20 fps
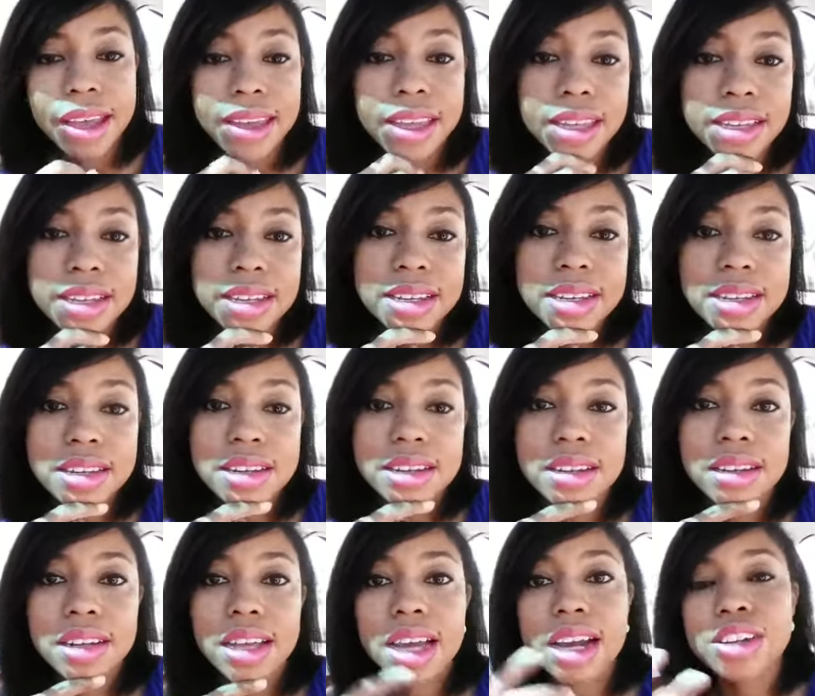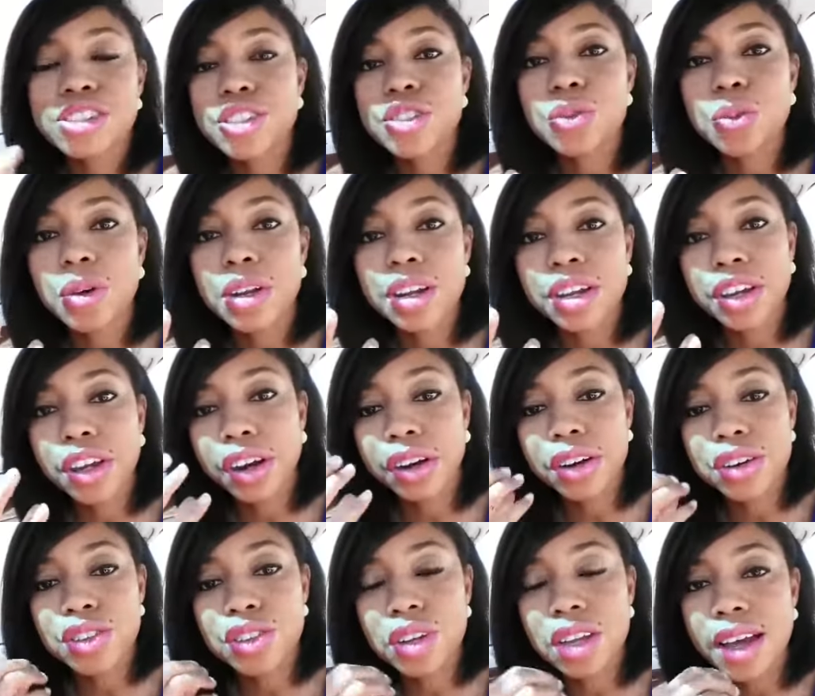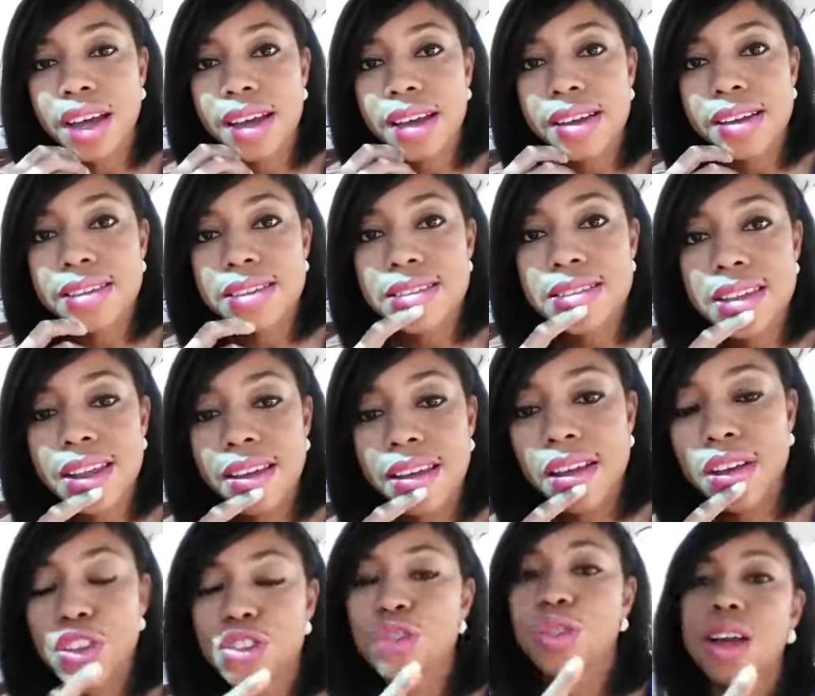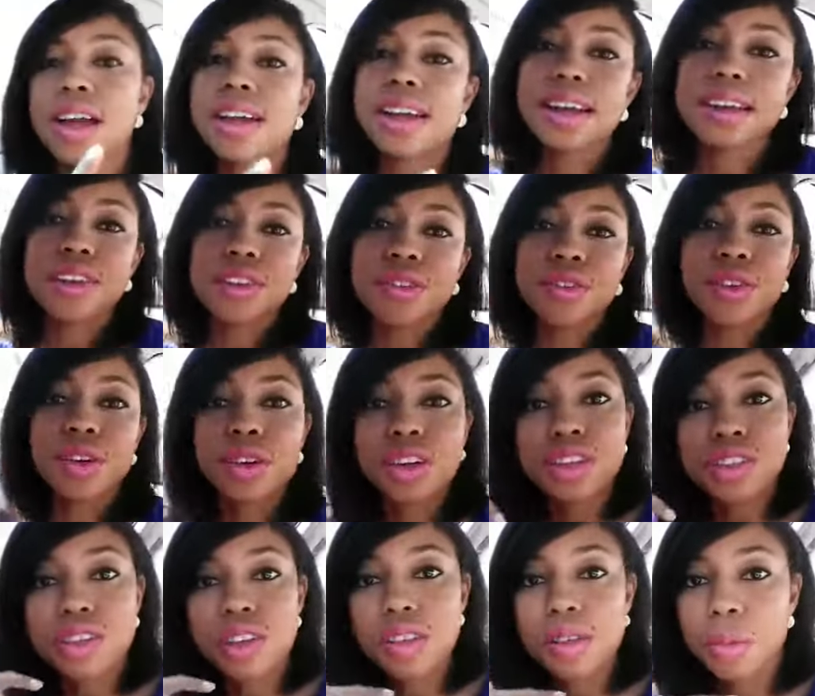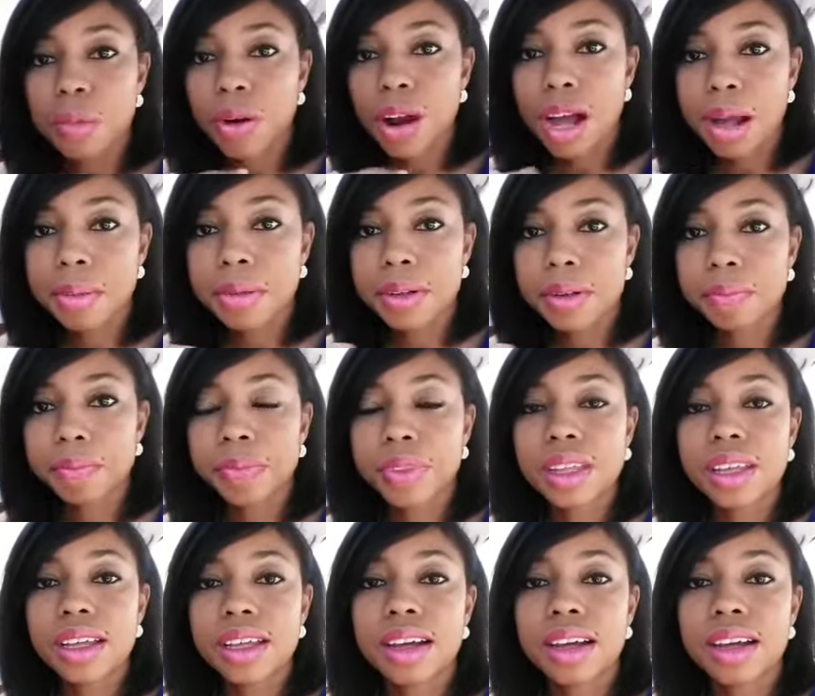And I just want to encourage you guys, try not to focus on the problem.